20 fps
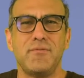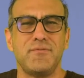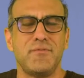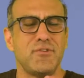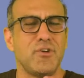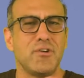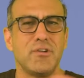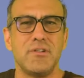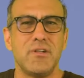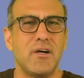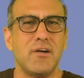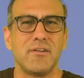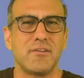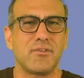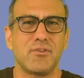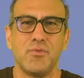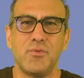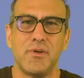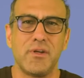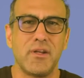of your
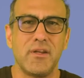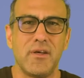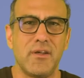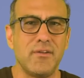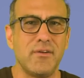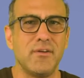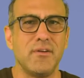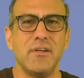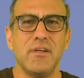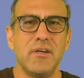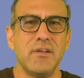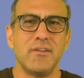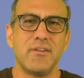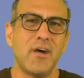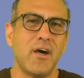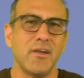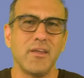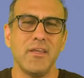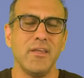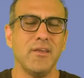lungs to one another.
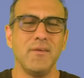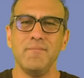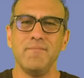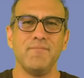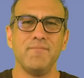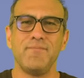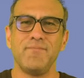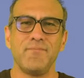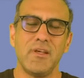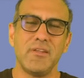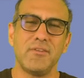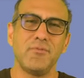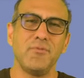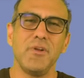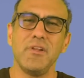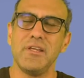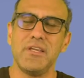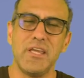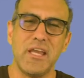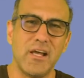Talking, it's
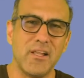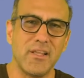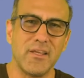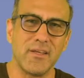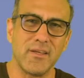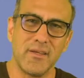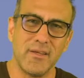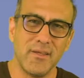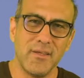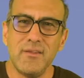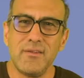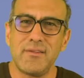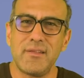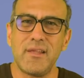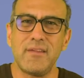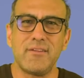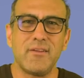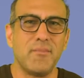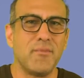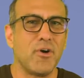really yelling. You
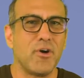say some